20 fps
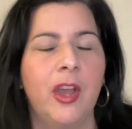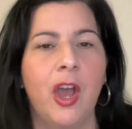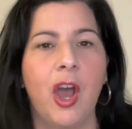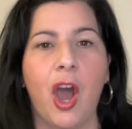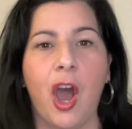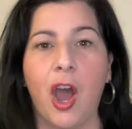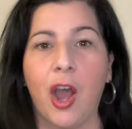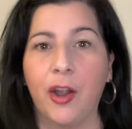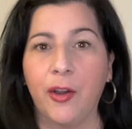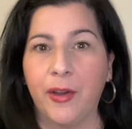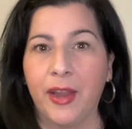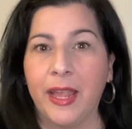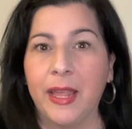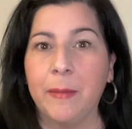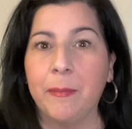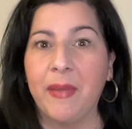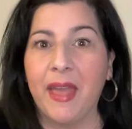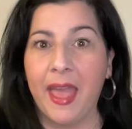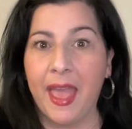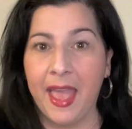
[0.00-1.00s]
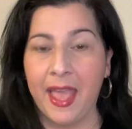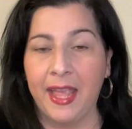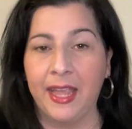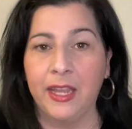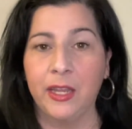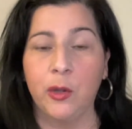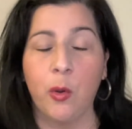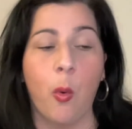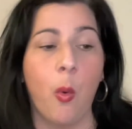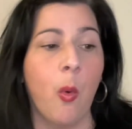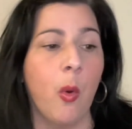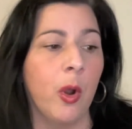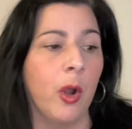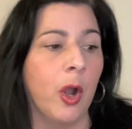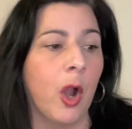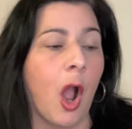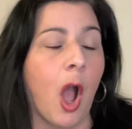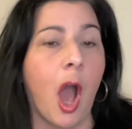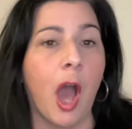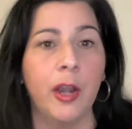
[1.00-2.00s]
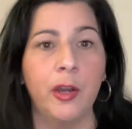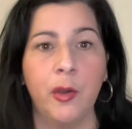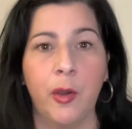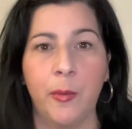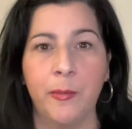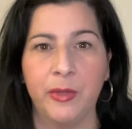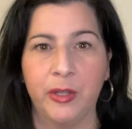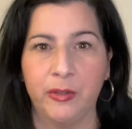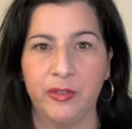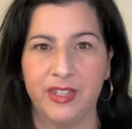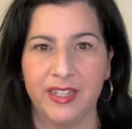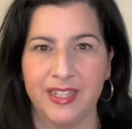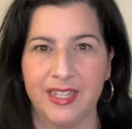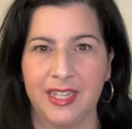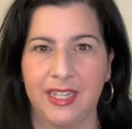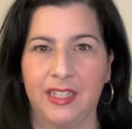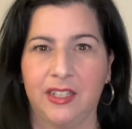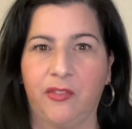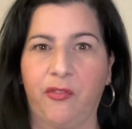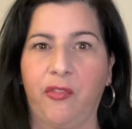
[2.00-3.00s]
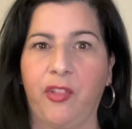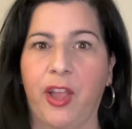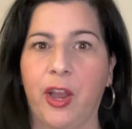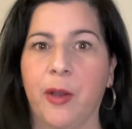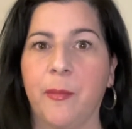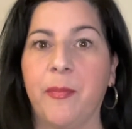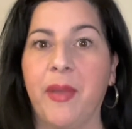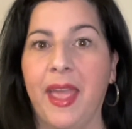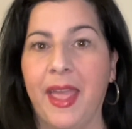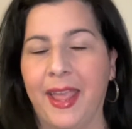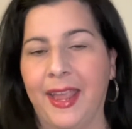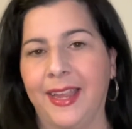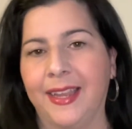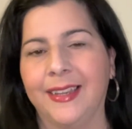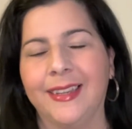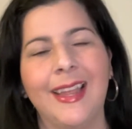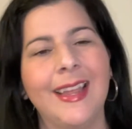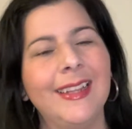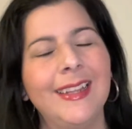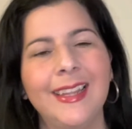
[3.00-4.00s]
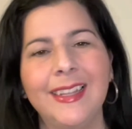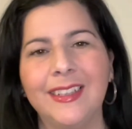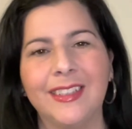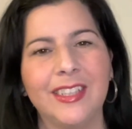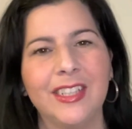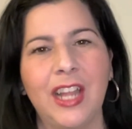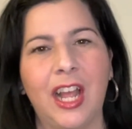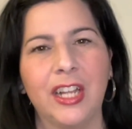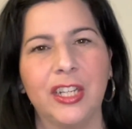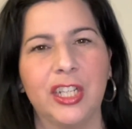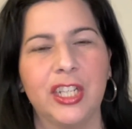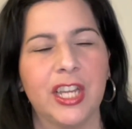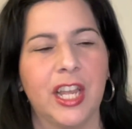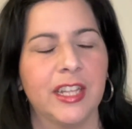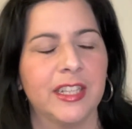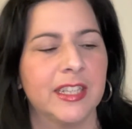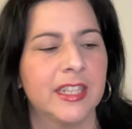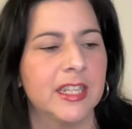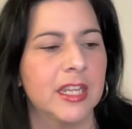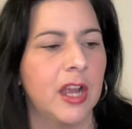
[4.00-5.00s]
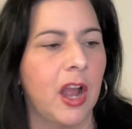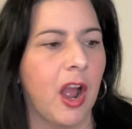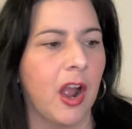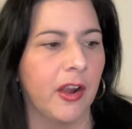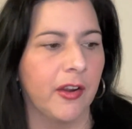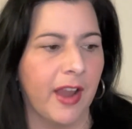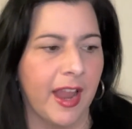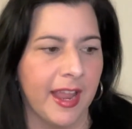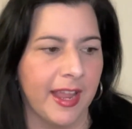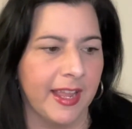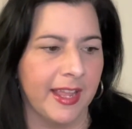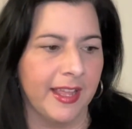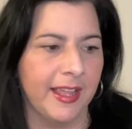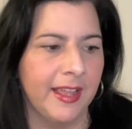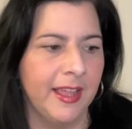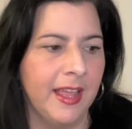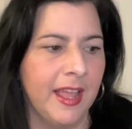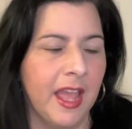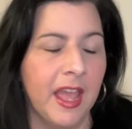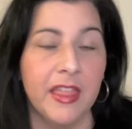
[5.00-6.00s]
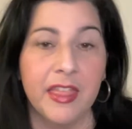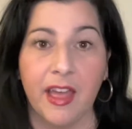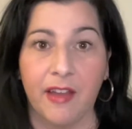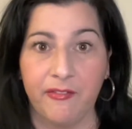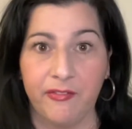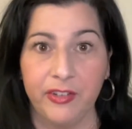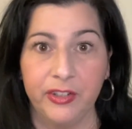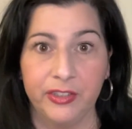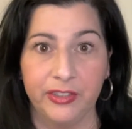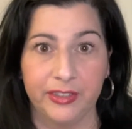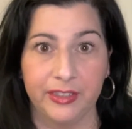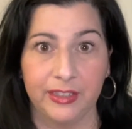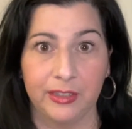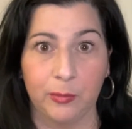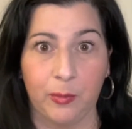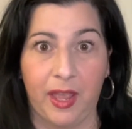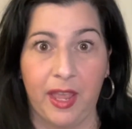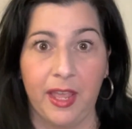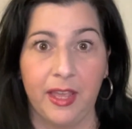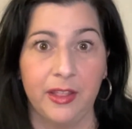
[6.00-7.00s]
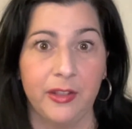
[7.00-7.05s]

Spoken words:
RA pain or autoimmune disease flare pain. It's not just RA that feels this way.